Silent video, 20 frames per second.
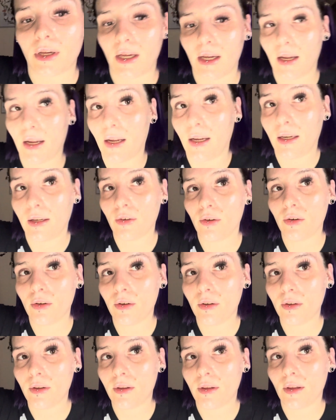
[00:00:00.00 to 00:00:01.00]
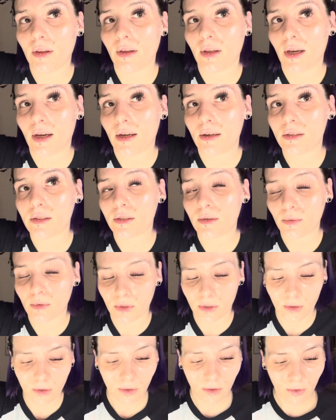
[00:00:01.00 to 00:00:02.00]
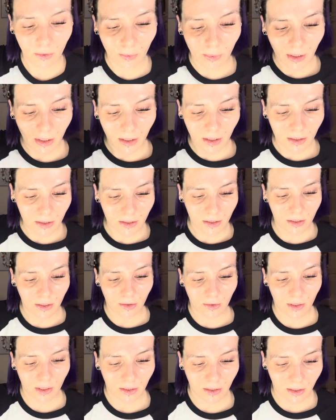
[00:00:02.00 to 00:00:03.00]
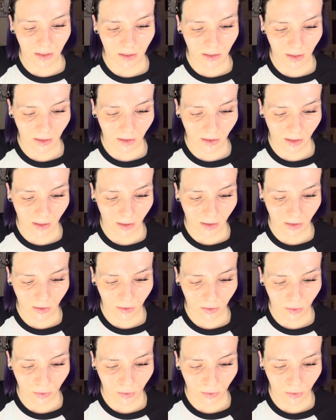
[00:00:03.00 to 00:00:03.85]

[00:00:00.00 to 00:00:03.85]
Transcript: angle the last one a little bit so it doesn't like